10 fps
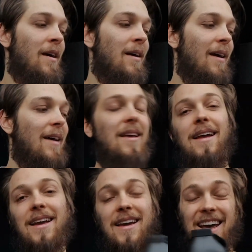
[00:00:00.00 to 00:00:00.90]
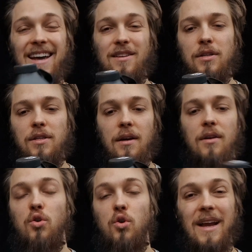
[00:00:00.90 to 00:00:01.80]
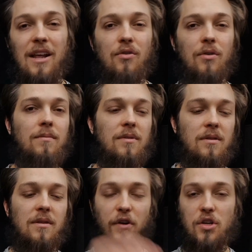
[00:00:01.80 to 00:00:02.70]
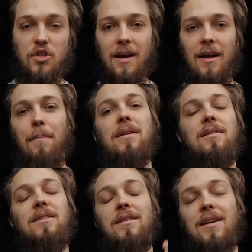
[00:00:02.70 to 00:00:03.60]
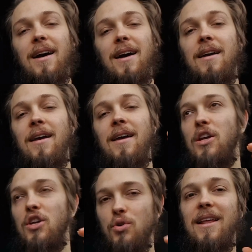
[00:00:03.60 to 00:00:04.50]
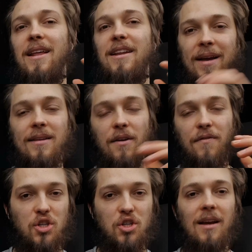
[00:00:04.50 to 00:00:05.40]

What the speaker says: and then I can add this to either the first shake, but since I usually drink the first shake